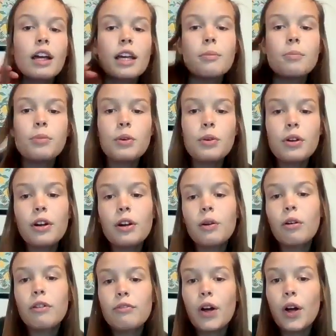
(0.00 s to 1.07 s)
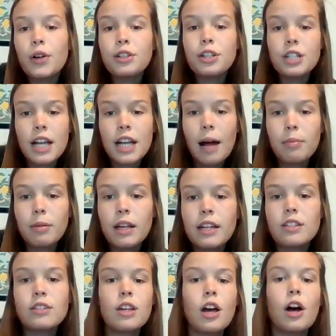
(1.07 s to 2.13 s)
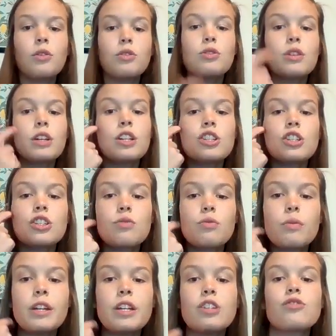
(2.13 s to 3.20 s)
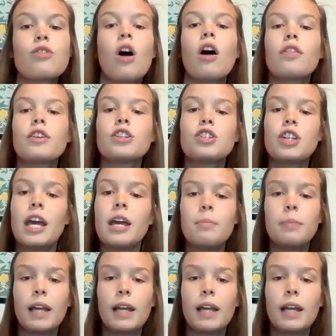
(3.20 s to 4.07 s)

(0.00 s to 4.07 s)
computer or phone or tablet, so you can just redraw the shape.